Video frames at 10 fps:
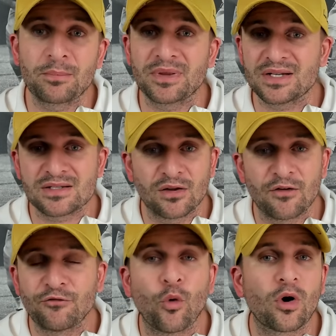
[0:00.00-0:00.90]
but they still
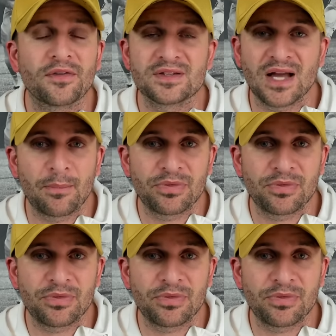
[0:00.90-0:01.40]
have four in the top